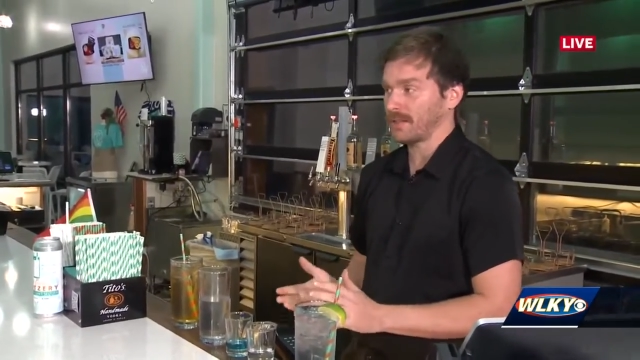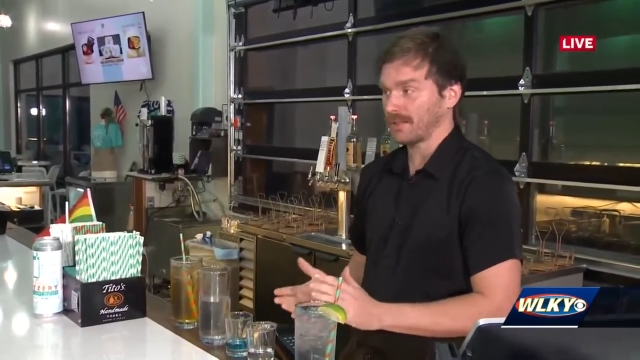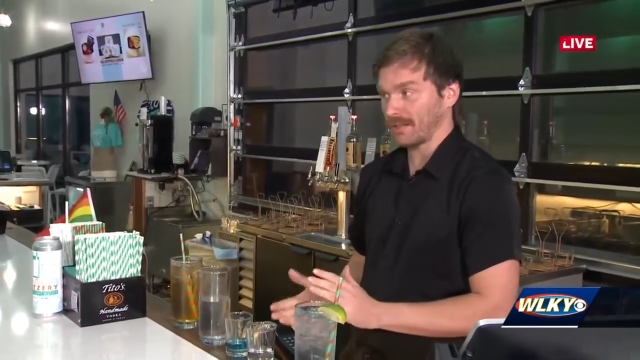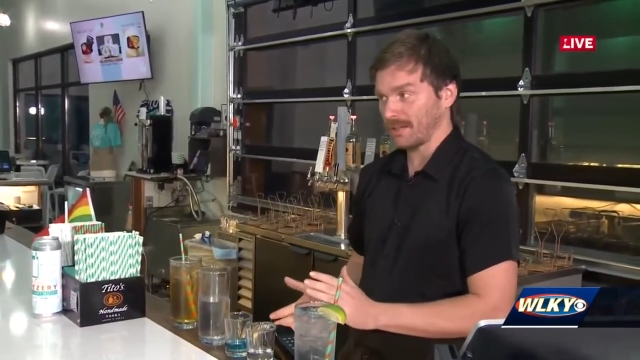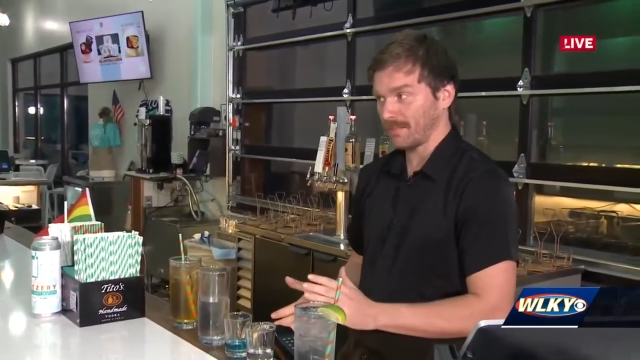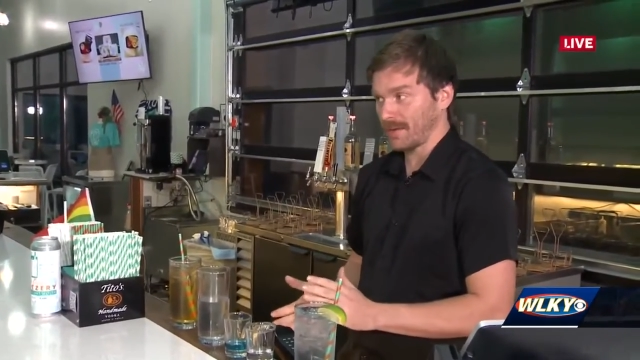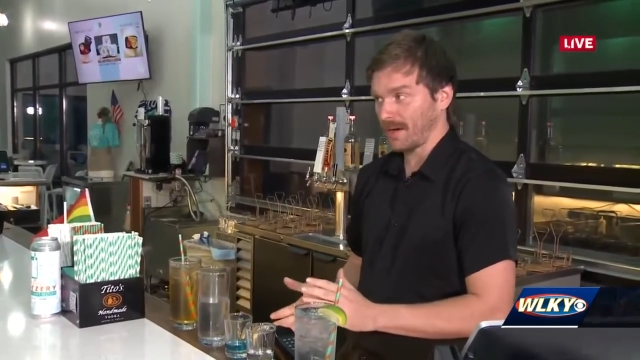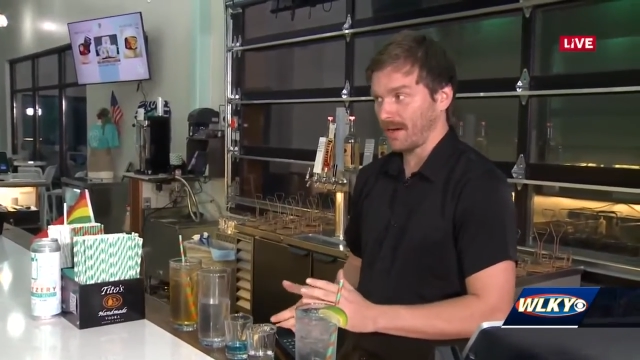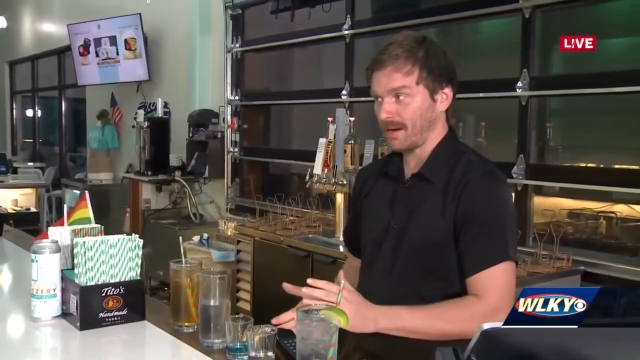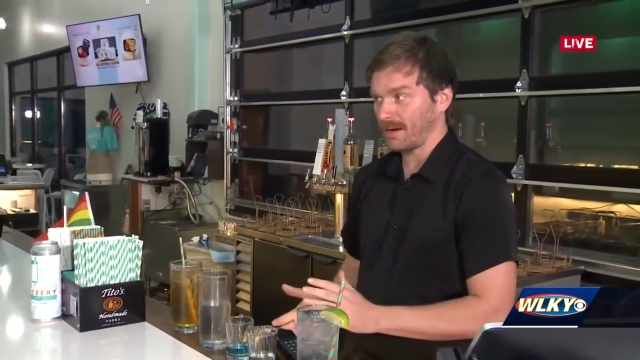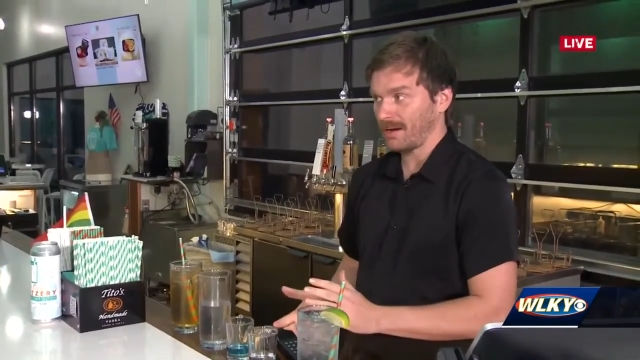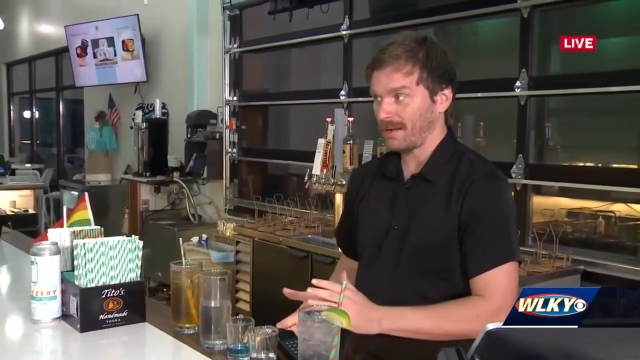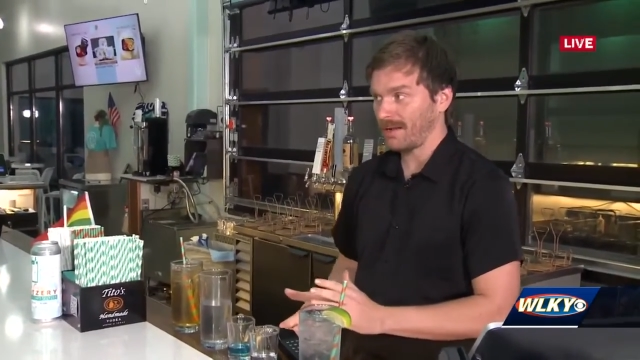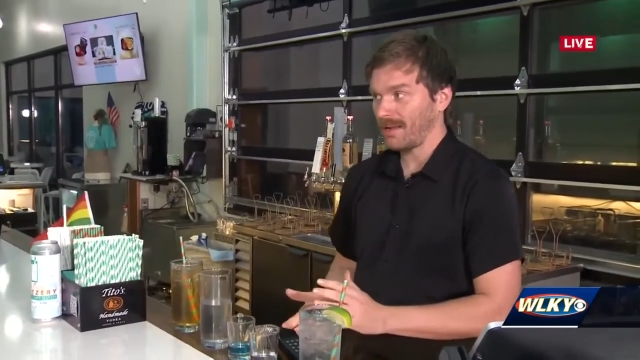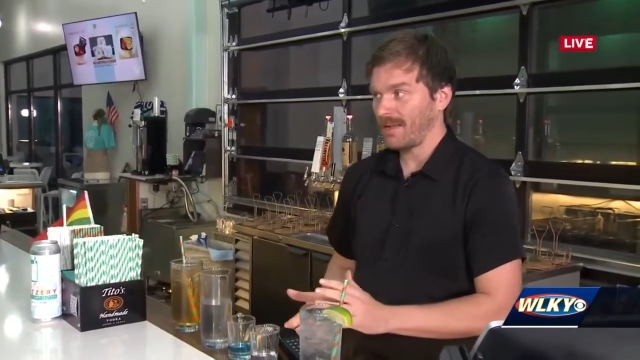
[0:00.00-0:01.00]
little better
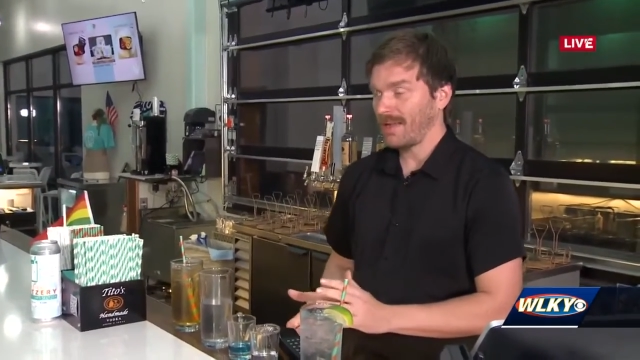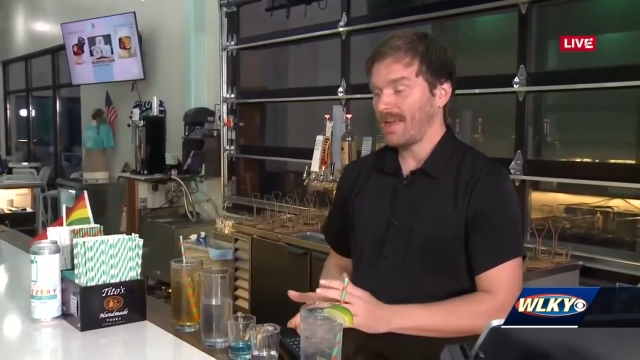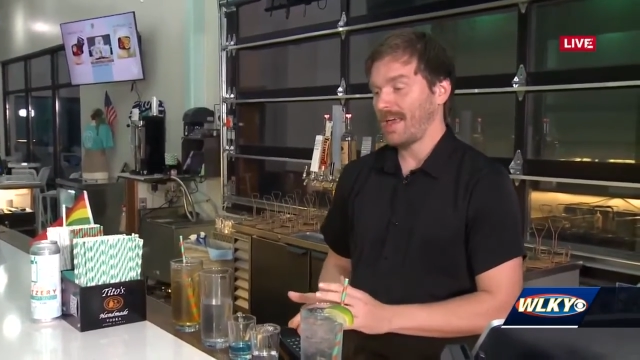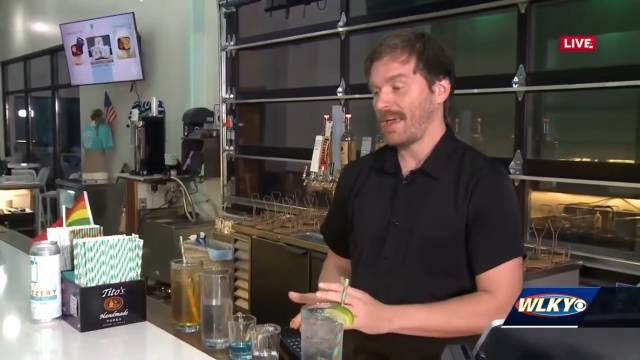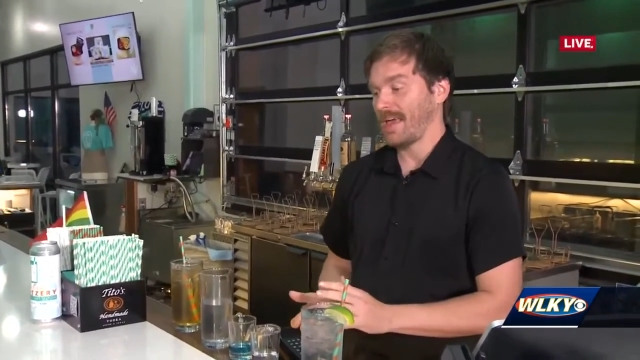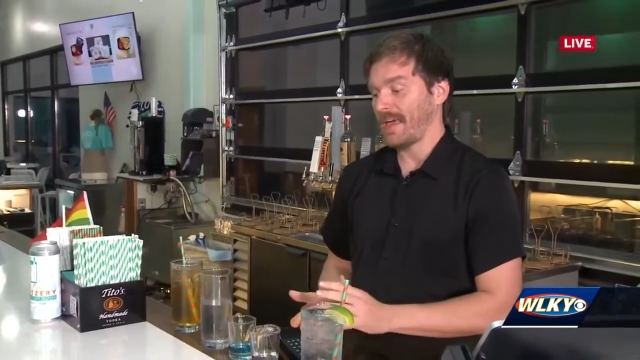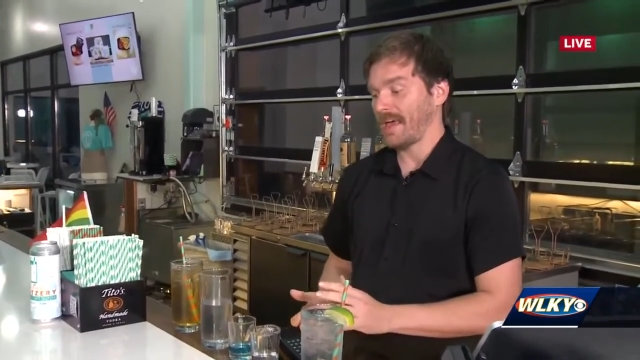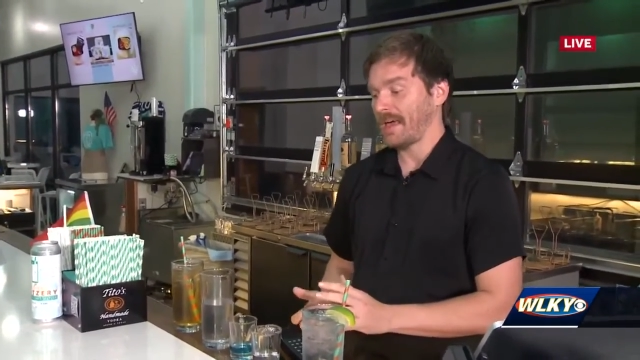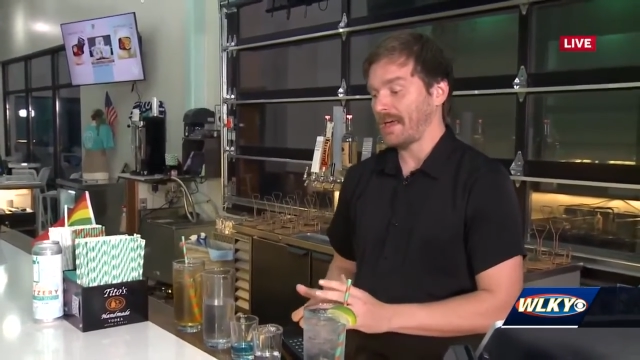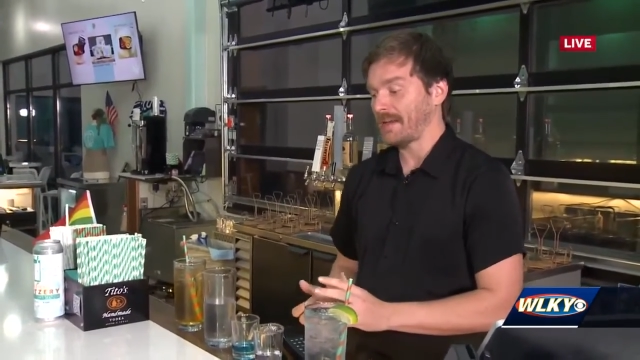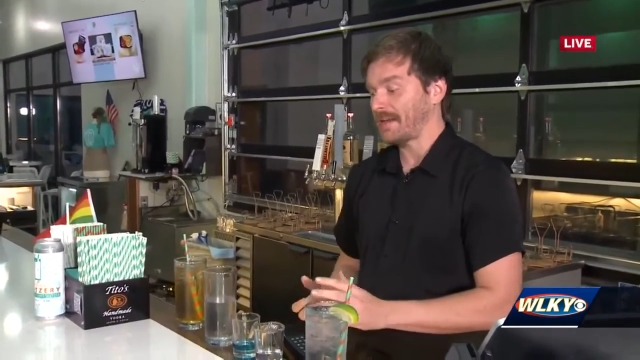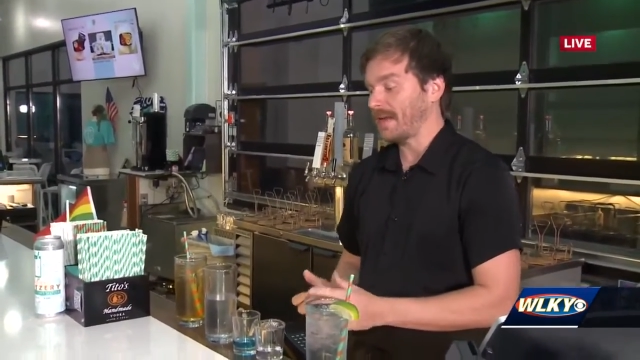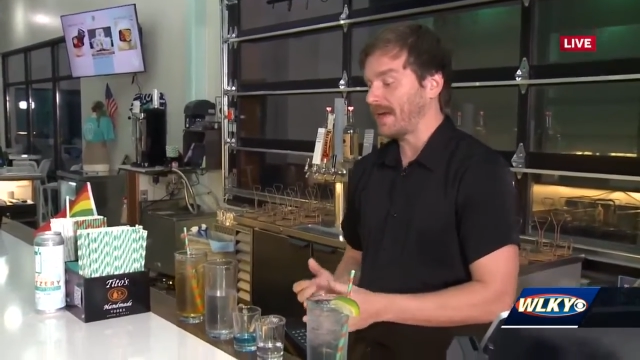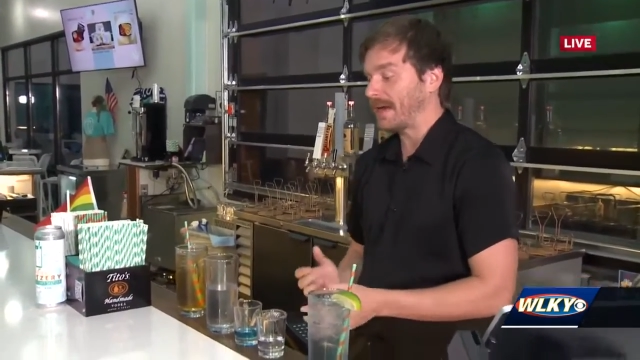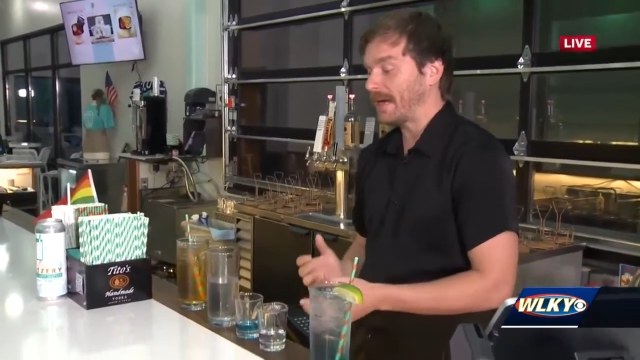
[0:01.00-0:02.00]

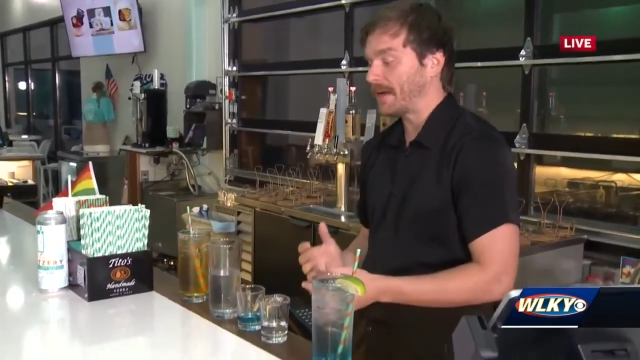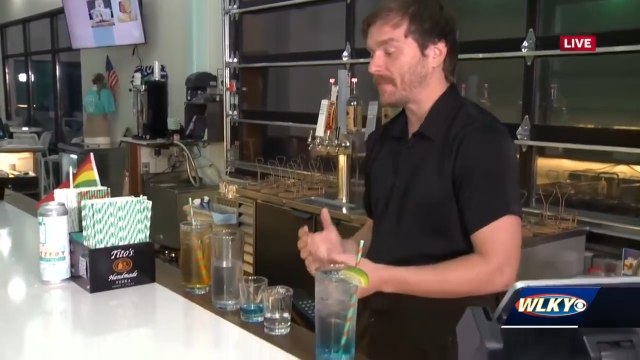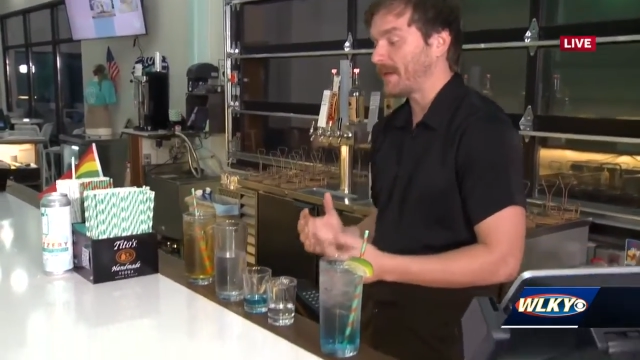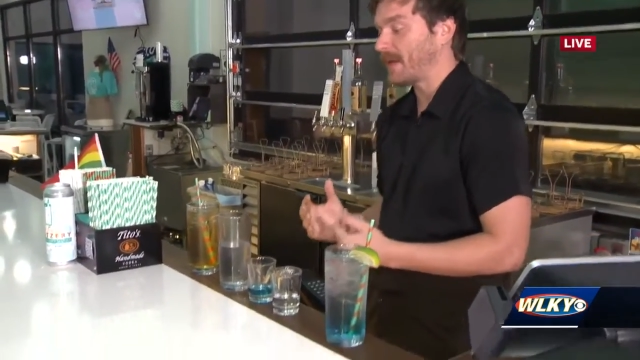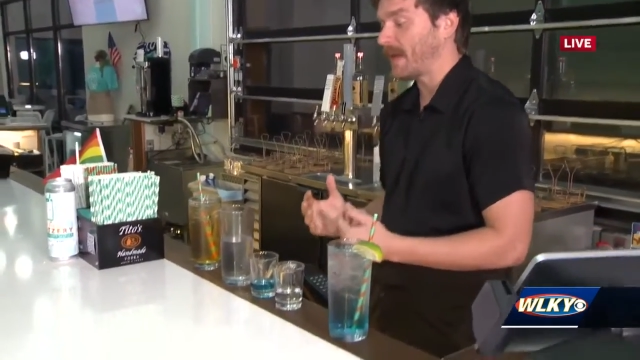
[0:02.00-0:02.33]
and um,